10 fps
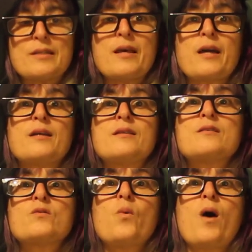
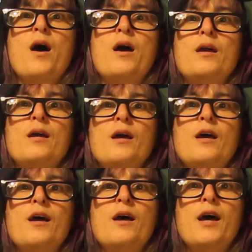seconds away.
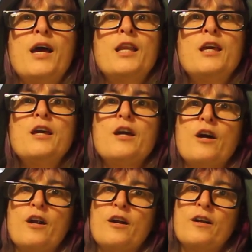And
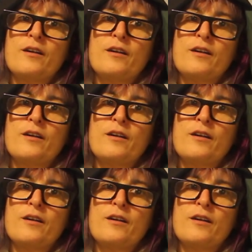here,